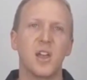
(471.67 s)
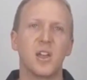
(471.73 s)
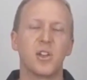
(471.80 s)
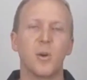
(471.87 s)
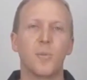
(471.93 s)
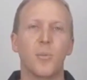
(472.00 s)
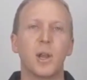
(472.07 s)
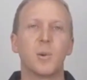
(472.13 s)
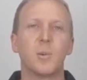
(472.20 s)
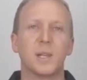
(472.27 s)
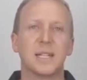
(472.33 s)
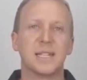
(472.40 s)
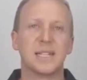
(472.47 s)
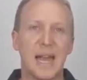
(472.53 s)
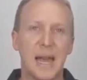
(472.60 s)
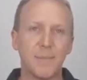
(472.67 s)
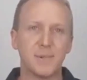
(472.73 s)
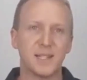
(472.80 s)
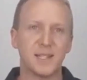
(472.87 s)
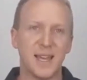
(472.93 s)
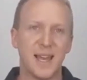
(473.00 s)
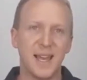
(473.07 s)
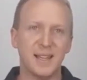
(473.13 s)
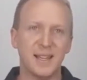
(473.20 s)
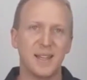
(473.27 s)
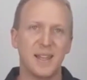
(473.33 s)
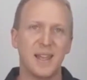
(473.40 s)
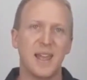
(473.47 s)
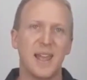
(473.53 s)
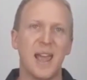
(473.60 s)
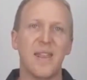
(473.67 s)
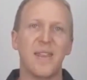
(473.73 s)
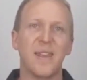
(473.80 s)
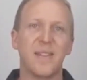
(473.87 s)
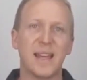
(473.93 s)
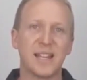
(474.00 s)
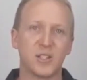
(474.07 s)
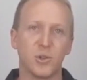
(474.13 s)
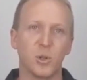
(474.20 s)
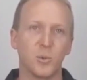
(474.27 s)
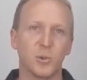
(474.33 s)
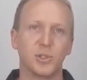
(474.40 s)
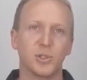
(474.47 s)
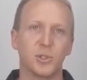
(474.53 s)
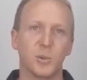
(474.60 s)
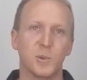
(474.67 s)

your body will adapt to that, and then that's all it will do.